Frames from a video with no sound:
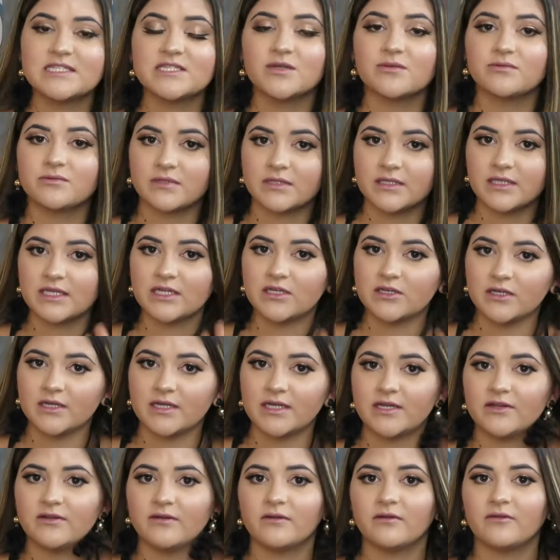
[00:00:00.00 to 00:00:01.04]
It's a really
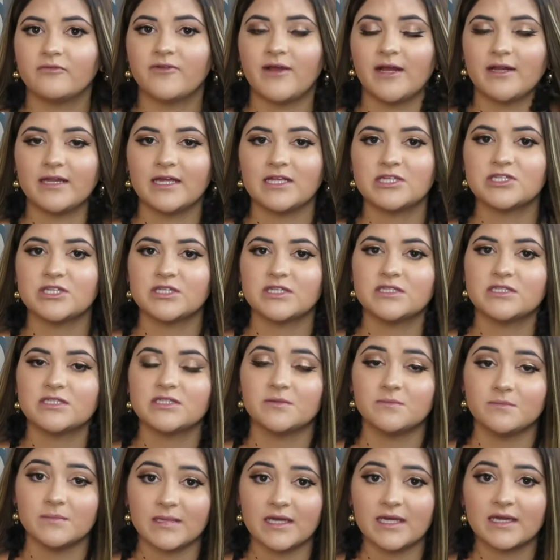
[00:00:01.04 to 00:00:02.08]
good foundation
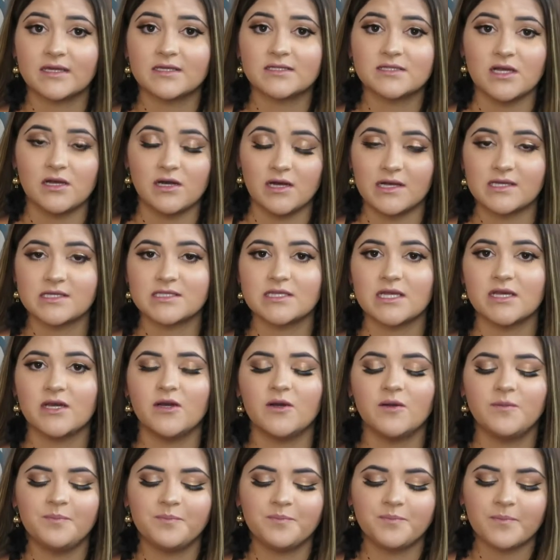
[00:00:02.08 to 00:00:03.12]
to mix
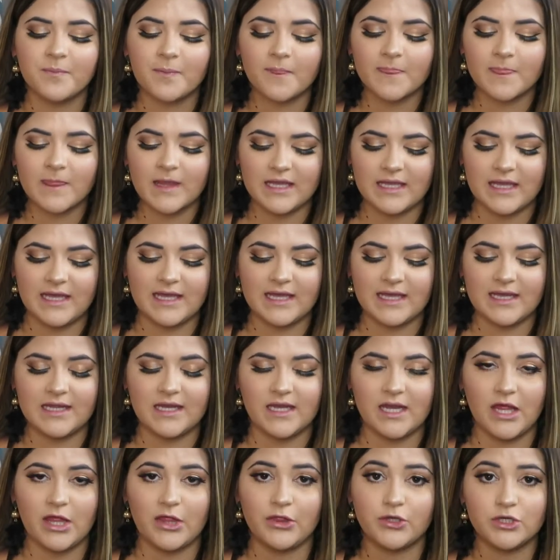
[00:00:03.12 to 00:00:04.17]
also.
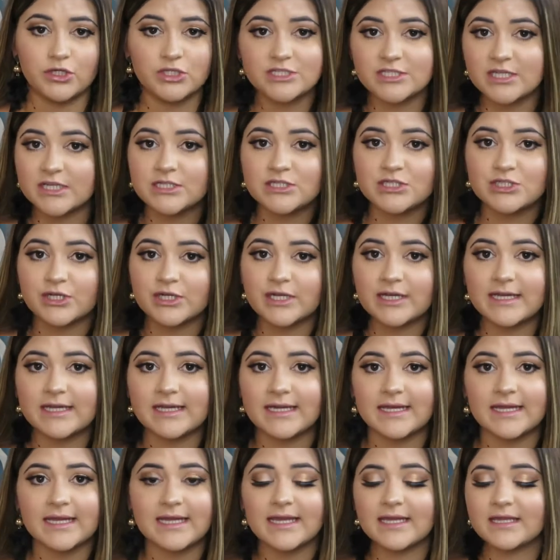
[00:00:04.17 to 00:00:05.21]
And there's
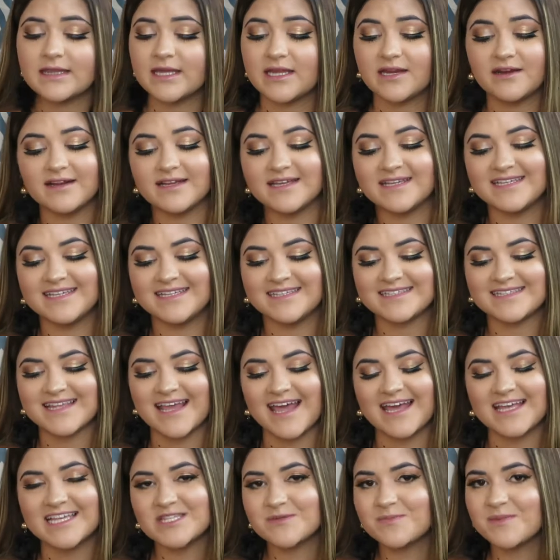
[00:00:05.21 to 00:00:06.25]
sunscreen in it. There is
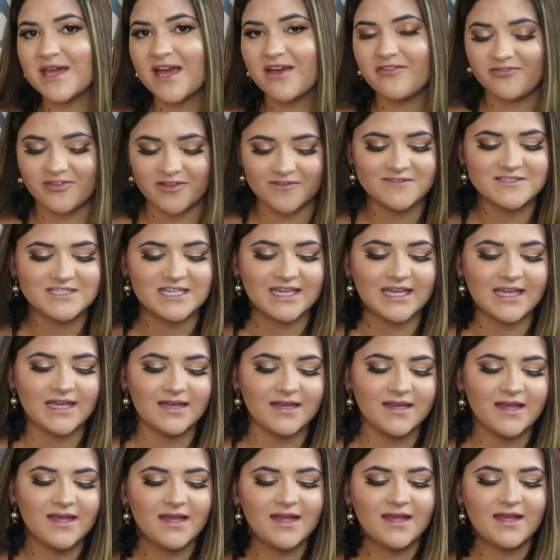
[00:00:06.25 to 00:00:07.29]
SPF
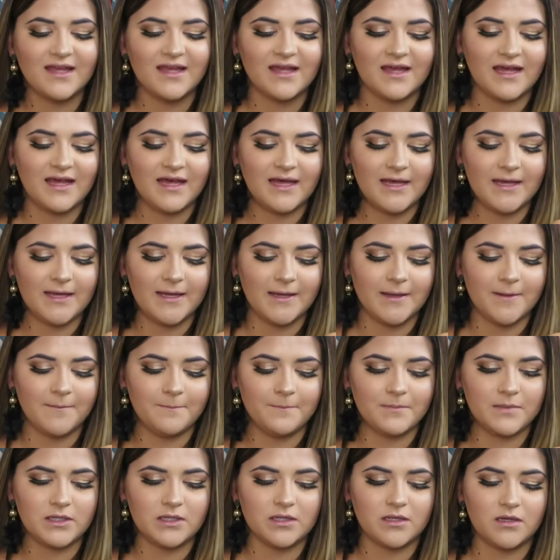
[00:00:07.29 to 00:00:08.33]
15,
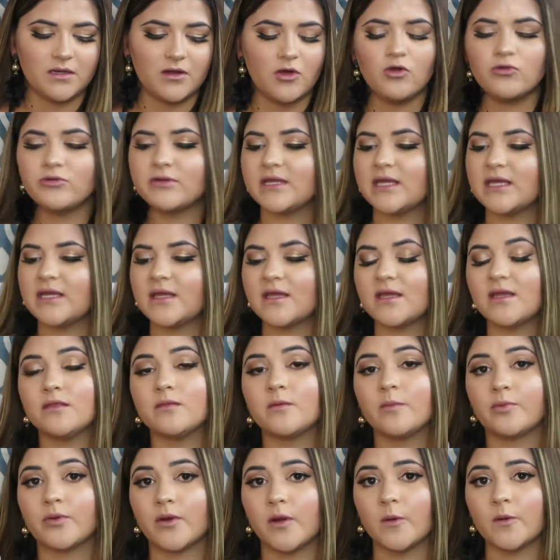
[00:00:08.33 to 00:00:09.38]
only in
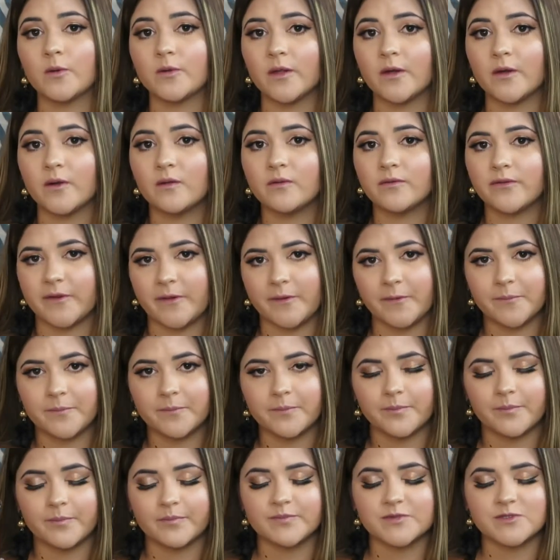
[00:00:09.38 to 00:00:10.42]
the Pro Glow though.
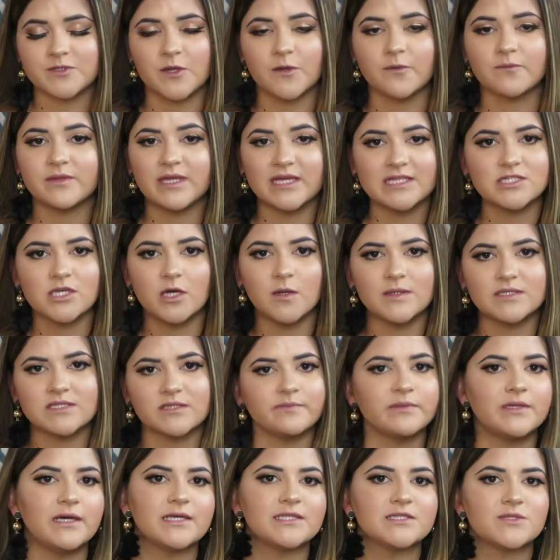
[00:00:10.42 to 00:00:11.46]
So that's always
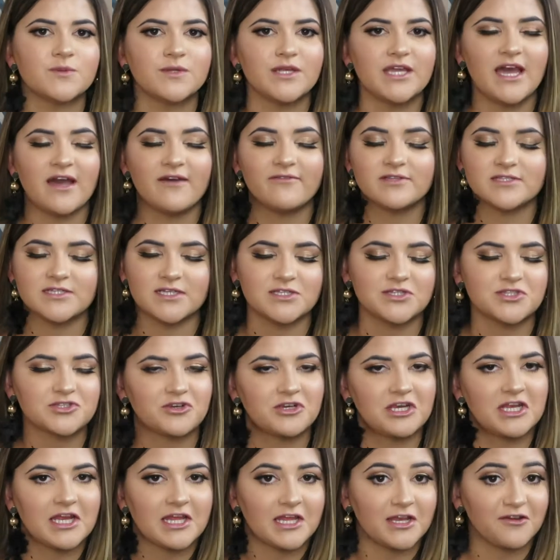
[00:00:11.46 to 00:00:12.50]
a plus when you have a
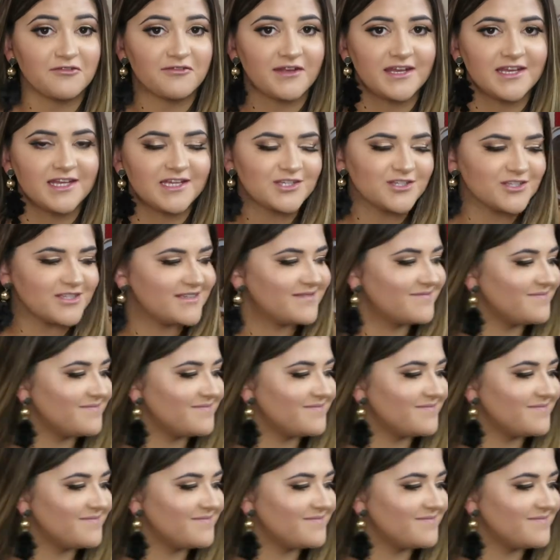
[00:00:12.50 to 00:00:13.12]
sunscreen in your foundation.